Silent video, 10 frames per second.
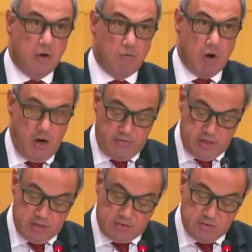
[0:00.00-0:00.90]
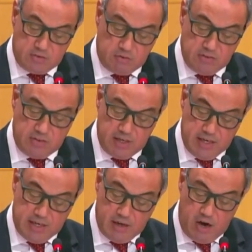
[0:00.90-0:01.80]
Rather
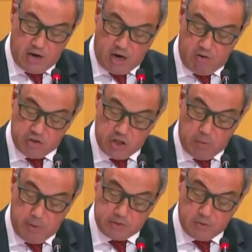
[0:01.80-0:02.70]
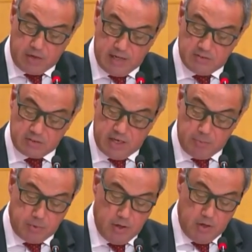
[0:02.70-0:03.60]
distressingly, our current geopolitical
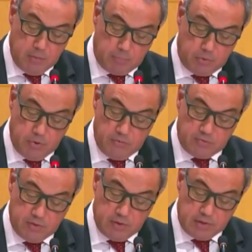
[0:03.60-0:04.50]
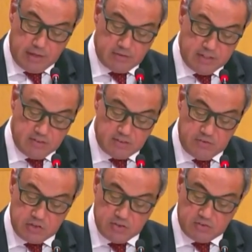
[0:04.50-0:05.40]
landscape proves that
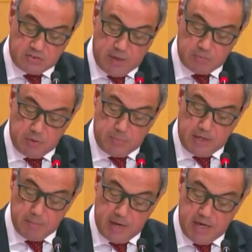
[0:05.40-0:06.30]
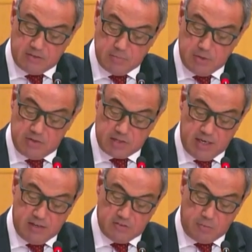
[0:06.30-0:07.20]
insufficient steps are being made to
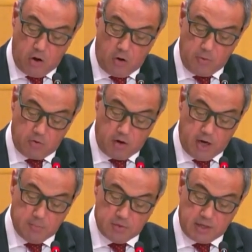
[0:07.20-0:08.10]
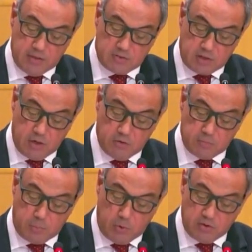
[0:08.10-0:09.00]
mitigate these abhorrent crimes against girls,
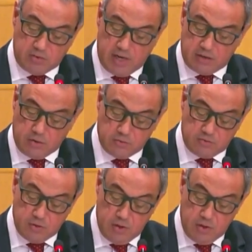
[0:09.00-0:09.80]
boys and adults.